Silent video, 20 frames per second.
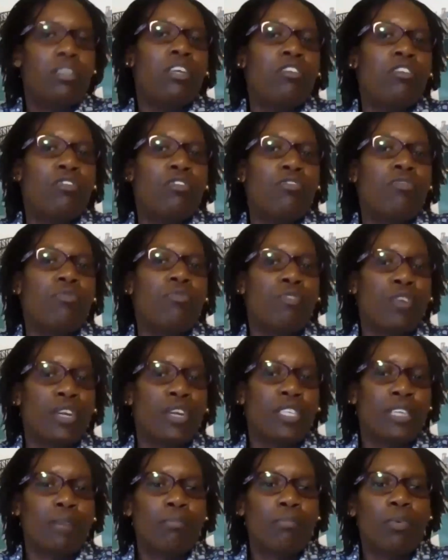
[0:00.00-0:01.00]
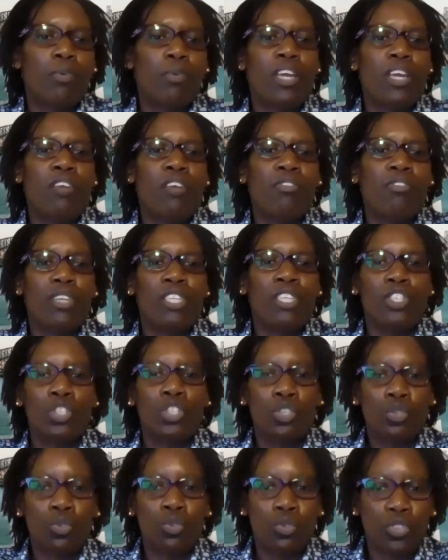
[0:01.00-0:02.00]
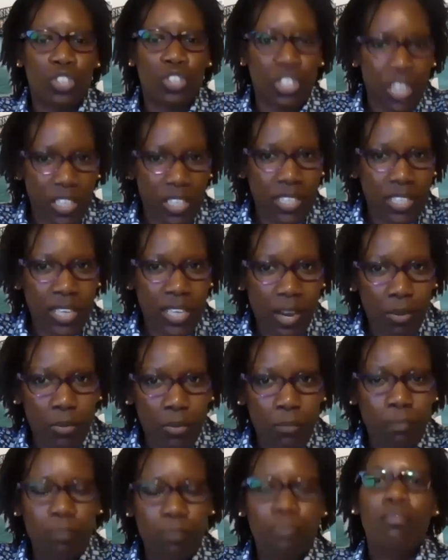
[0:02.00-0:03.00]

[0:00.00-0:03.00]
If, for example, if the institution shuts down,